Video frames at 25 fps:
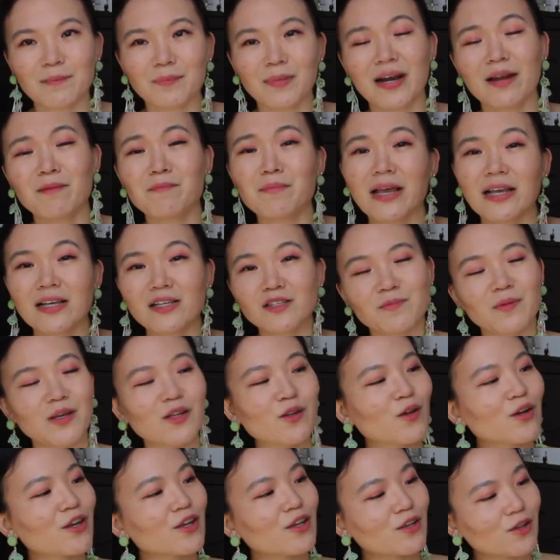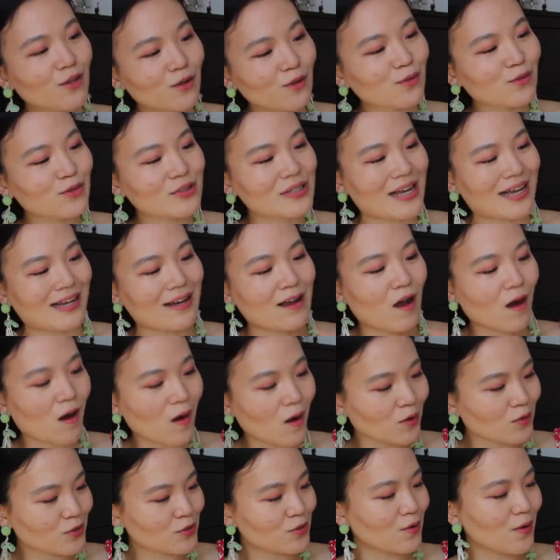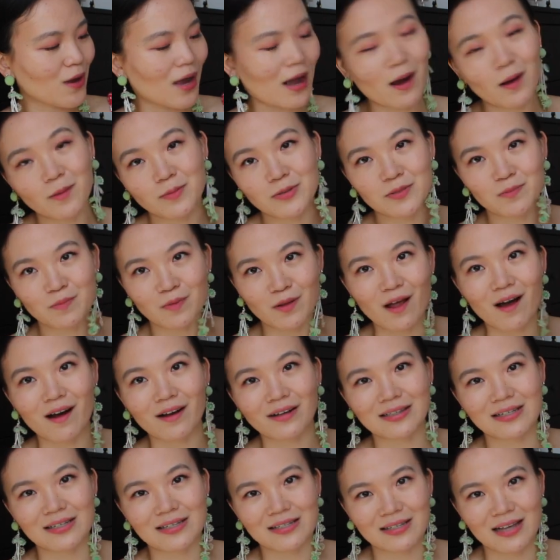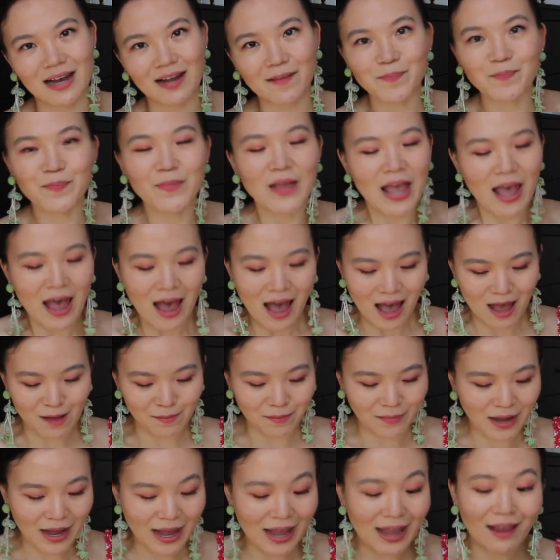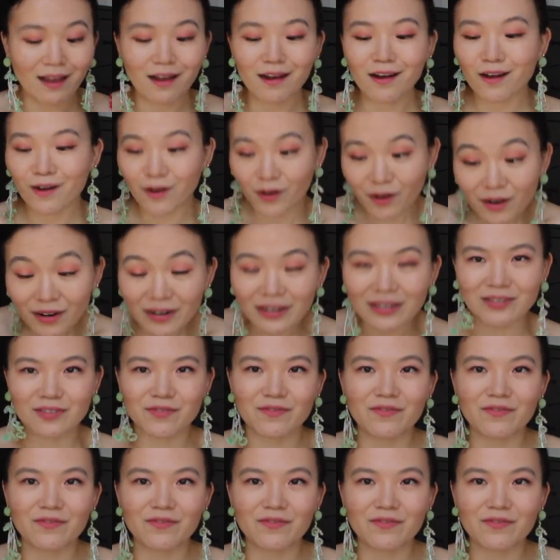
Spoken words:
But it makes me look cute and also helps block the sun. And my current